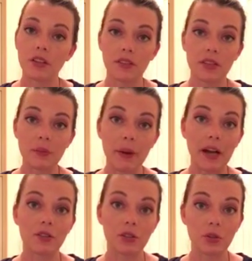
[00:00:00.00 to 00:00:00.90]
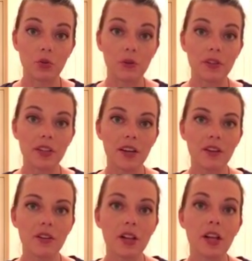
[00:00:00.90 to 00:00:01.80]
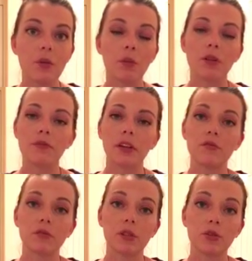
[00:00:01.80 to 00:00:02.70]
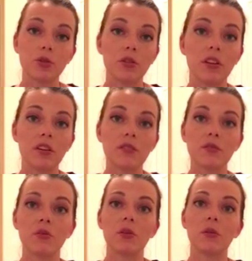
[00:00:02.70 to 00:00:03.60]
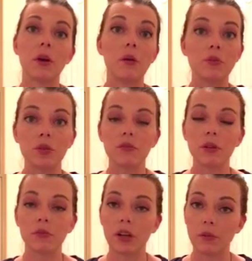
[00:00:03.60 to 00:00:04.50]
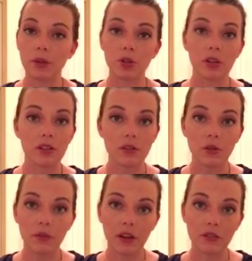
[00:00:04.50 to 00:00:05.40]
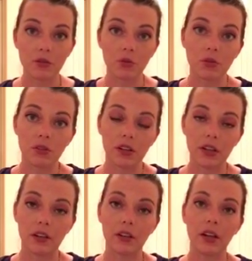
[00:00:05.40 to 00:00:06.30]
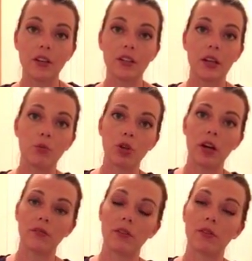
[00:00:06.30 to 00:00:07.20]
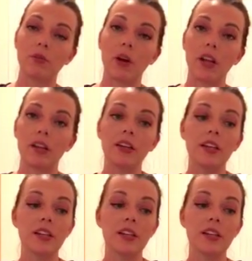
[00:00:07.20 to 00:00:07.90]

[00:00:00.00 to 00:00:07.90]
This is a back to school sale, perfect for students or moms if you've got a bunch of kids going back to school and need to keep track of everyone.